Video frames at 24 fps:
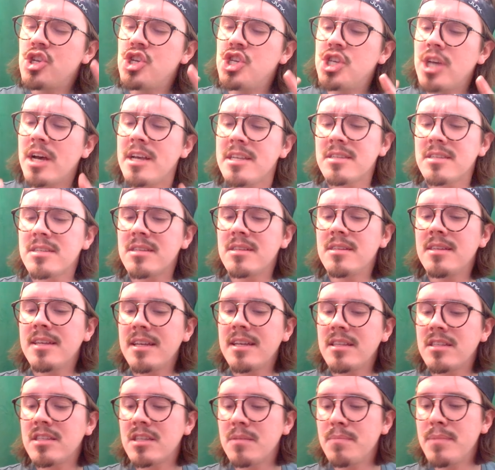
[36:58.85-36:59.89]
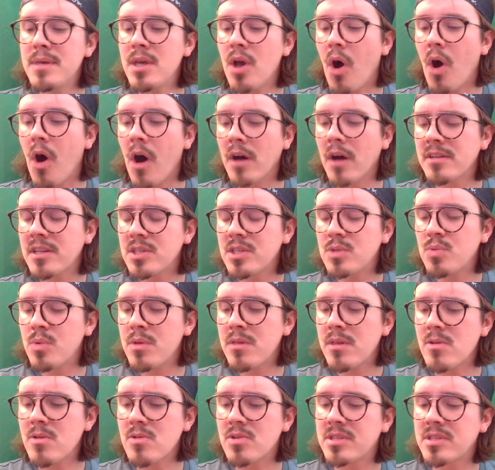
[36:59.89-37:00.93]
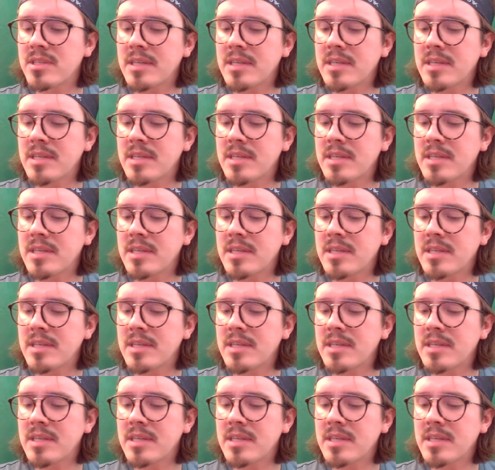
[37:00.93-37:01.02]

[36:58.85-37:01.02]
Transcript: just need to be honest with